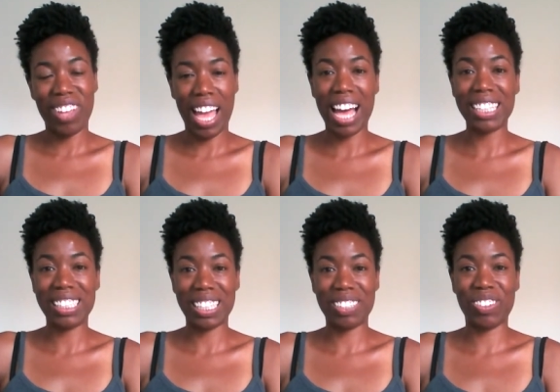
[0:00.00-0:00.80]

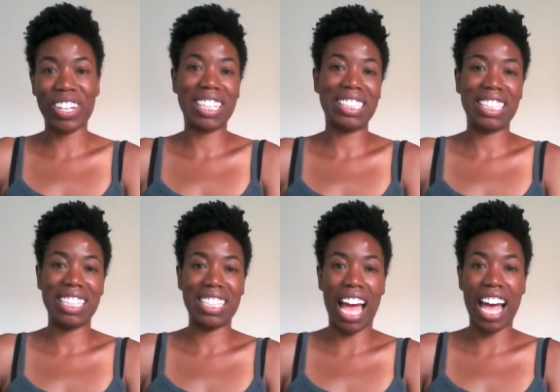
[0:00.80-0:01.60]
past
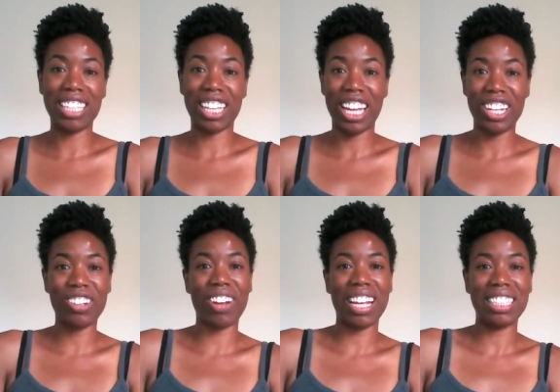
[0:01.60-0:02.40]
experiences as a
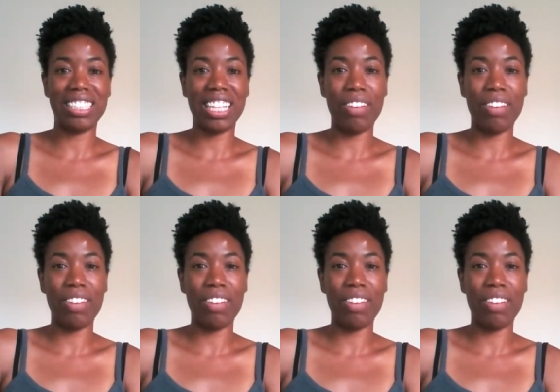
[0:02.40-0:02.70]
hindrance.